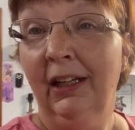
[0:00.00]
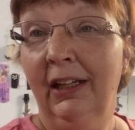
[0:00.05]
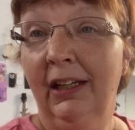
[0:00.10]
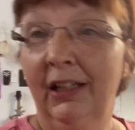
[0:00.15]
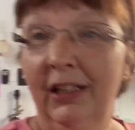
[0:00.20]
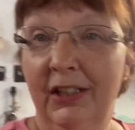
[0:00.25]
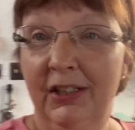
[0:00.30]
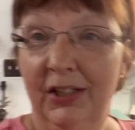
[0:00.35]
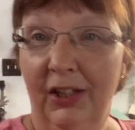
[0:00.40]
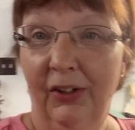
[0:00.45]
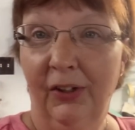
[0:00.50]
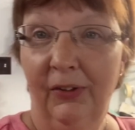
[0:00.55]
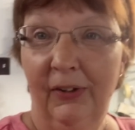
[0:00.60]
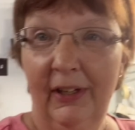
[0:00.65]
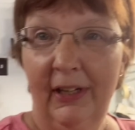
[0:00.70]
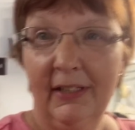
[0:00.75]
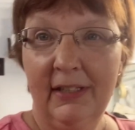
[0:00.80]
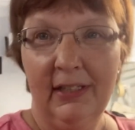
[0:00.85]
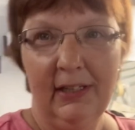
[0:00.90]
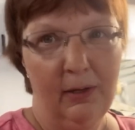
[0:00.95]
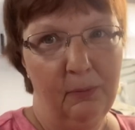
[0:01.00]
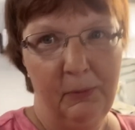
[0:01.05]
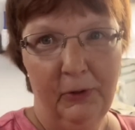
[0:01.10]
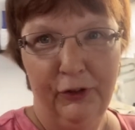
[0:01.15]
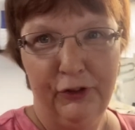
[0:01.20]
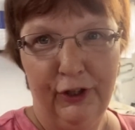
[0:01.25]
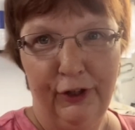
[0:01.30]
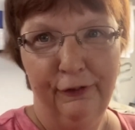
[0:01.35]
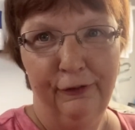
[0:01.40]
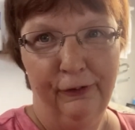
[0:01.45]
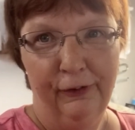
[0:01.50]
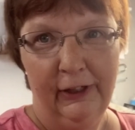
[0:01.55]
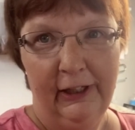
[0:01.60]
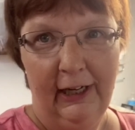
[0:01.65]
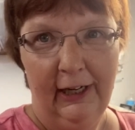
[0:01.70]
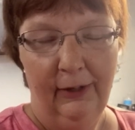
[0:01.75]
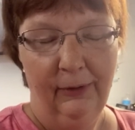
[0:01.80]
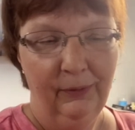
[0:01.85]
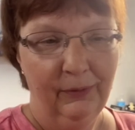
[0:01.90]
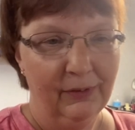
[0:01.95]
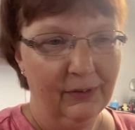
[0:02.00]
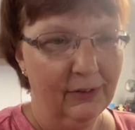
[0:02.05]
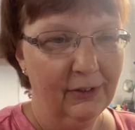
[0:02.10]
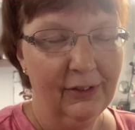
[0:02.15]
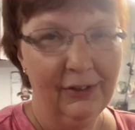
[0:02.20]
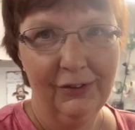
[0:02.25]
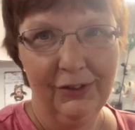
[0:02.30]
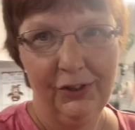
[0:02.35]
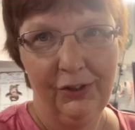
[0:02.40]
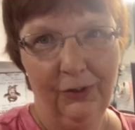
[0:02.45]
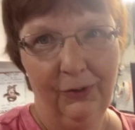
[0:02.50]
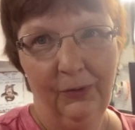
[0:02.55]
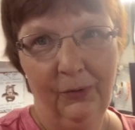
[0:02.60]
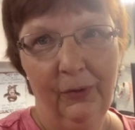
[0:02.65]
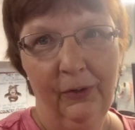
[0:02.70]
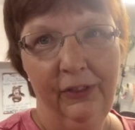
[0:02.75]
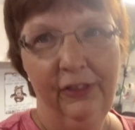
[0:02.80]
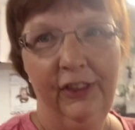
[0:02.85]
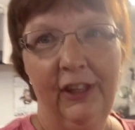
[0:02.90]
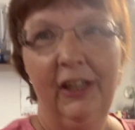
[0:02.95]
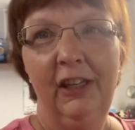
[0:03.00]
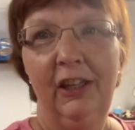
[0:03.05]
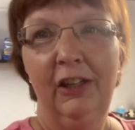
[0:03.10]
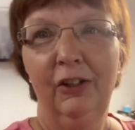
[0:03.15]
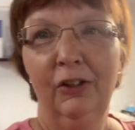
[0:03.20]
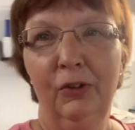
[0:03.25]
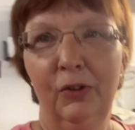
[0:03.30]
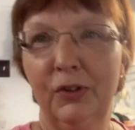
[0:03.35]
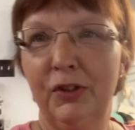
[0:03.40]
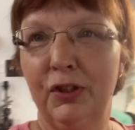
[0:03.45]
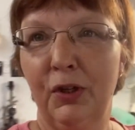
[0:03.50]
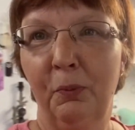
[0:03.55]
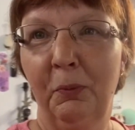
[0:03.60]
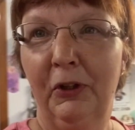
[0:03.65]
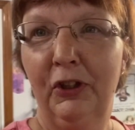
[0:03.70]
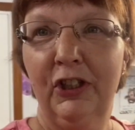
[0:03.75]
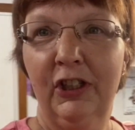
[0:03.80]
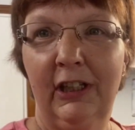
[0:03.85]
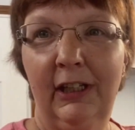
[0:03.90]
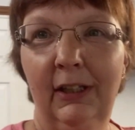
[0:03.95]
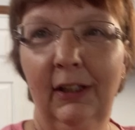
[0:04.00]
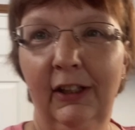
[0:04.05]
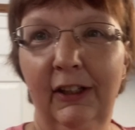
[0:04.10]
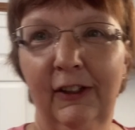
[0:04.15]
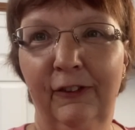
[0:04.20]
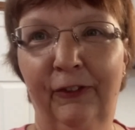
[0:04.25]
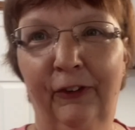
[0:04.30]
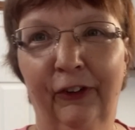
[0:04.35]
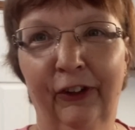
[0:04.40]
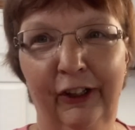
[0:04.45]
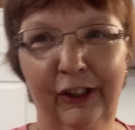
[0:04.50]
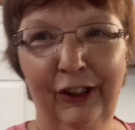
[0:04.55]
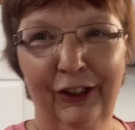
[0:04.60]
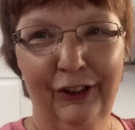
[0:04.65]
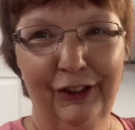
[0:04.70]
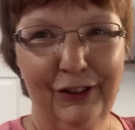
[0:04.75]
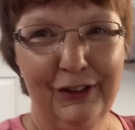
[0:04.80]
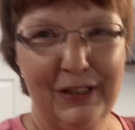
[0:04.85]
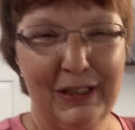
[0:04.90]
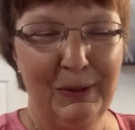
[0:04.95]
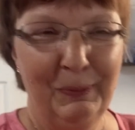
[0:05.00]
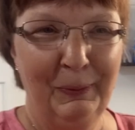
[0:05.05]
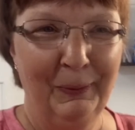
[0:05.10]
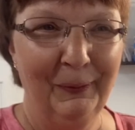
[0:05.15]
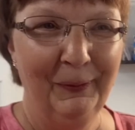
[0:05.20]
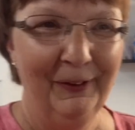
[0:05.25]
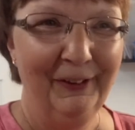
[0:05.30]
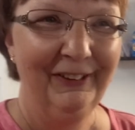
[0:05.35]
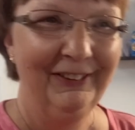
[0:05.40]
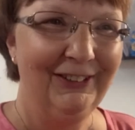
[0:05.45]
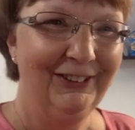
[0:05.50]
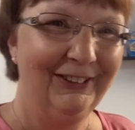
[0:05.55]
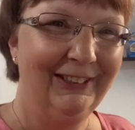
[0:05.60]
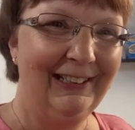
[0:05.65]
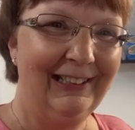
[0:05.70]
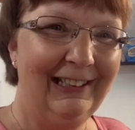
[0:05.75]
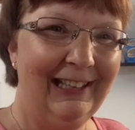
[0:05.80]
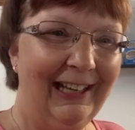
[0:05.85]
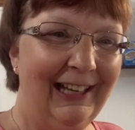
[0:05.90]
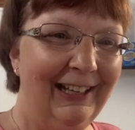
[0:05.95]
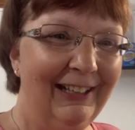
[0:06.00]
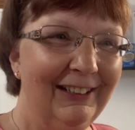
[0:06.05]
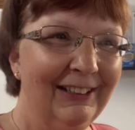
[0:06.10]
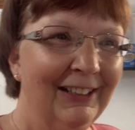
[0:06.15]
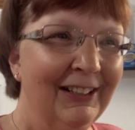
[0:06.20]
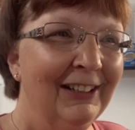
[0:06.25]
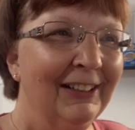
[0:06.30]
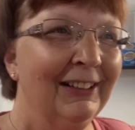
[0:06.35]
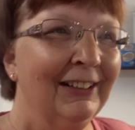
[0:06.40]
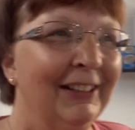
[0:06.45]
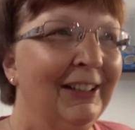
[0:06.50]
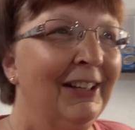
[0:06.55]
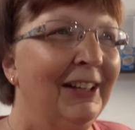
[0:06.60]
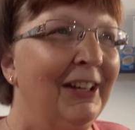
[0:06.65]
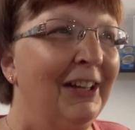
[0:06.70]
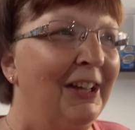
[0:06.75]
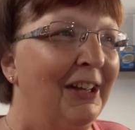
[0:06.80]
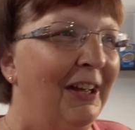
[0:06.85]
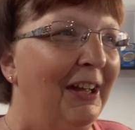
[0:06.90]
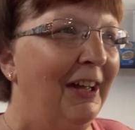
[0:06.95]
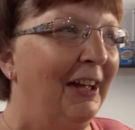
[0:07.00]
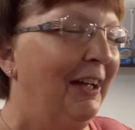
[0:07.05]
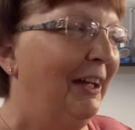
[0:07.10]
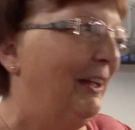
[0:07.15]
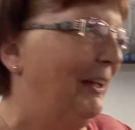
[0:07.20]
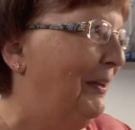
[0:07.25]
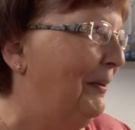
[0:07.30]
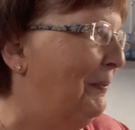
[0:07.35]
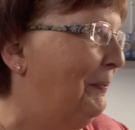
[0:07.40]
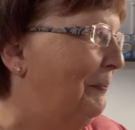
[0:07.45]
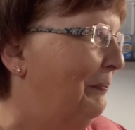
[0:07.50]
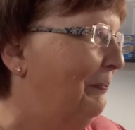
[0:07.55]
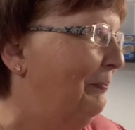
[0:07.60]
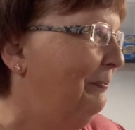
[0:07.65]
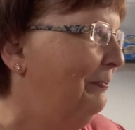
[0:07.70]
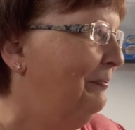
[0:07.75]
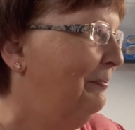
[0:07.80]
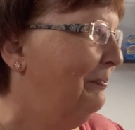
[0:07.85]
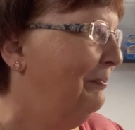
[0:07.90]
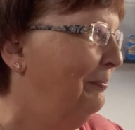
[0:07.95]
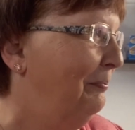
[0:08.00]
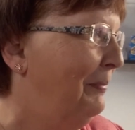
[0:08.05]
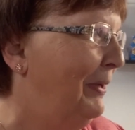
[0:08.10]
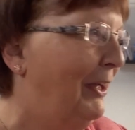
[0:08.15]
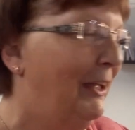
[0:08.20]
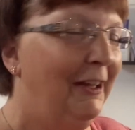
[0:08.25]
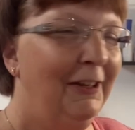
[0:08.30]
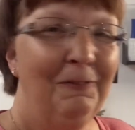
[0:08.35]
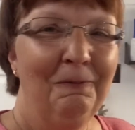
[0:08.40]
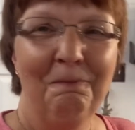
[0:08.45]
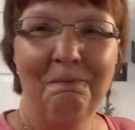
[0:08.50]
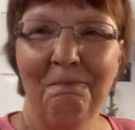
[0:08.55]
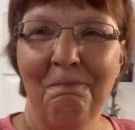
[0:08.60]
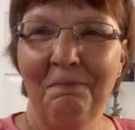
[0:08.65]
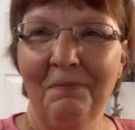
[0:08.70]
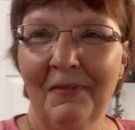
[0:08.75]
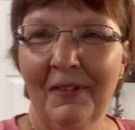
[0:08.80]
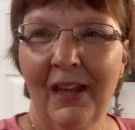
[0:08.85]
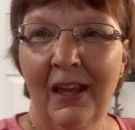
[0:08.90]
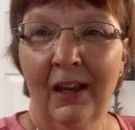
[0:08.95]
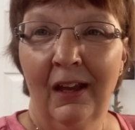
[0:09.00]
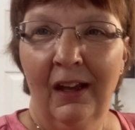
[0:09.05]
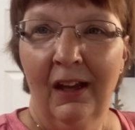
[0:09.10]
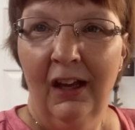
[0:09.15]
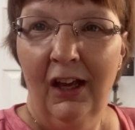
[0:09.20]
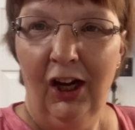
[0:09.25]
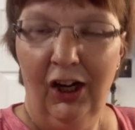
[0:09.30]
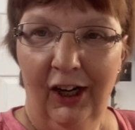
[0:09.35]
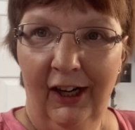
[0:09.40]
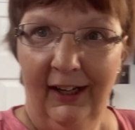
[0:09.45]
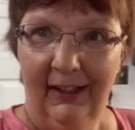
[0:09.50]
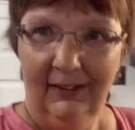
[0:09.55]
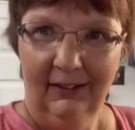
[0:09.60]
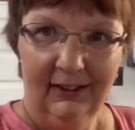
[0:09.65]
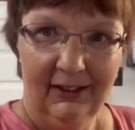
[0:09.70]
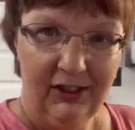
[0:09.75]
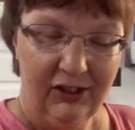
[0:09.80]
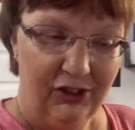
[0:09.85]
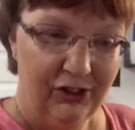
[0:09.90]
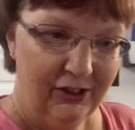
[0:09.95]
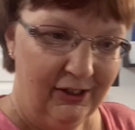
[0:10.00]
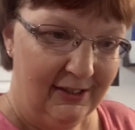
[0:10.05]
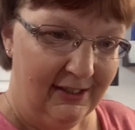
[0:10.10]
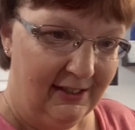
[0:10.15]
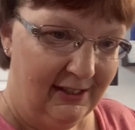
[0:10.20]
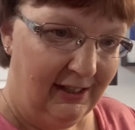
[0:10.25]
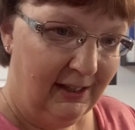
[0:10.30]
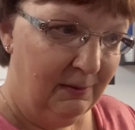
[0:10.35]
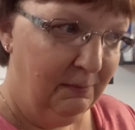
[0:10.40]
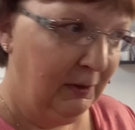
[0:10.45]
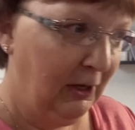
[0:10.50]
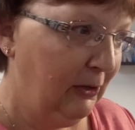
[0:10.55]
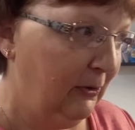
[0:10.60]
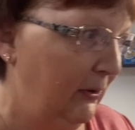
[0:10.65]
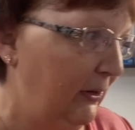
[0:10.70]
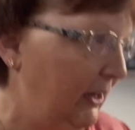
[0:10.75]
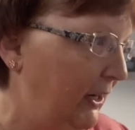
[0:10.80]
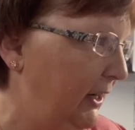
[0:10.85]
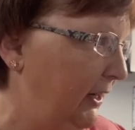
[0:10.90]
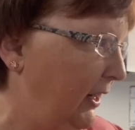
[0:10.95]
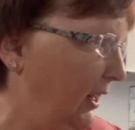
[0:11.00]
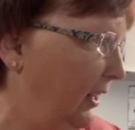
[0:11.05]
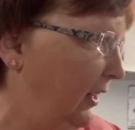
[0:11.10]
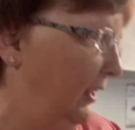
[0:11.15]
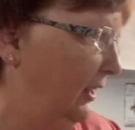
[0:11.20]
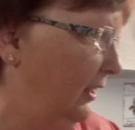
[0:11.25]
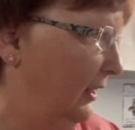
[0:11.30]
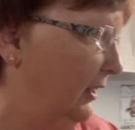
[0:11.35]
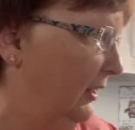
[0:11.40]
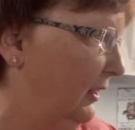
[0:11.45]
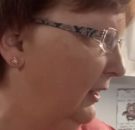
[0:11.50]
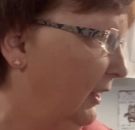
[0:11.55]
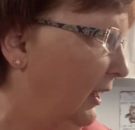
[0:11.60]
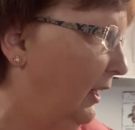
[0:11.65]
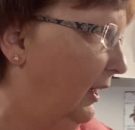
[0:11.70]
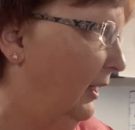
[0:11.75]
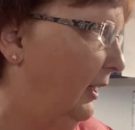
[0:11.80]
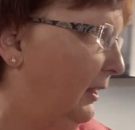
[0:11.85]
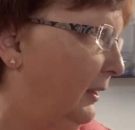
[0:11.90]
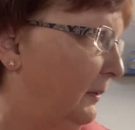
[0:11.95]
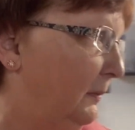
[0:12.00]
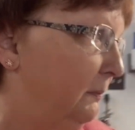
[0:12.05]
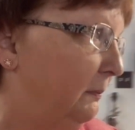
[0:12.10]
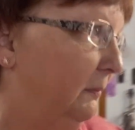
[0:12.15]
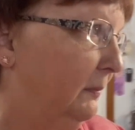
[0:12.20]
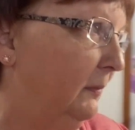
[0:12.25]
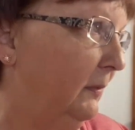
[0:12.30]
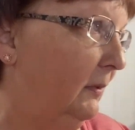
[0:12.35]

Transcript: so that's how much I freak out. So thank you so much, Keely, for your support during that. But all right, let's just keep going. The